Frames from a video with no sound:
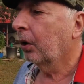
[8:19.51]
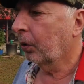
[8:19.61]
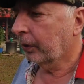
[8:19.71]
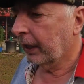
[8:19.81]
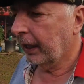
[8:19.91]

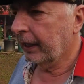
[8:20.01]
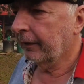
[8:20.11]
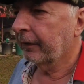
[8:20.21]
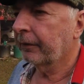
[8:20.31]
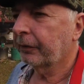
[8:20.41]

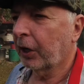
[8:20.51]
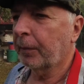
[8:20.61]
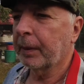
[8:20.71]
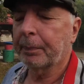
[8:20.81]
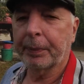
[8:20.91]
Okay,
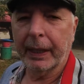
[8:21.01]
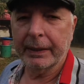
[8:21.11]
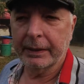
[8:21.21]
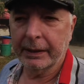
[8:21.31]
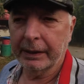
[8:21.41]
farming
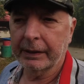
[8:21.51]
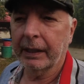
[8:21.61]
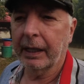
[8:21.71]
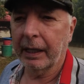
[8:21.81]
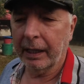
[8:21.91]
practices
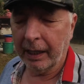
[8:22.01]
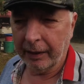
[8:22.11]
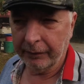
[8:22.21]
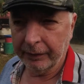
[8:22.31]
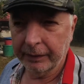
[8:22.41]

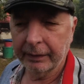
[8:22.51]
have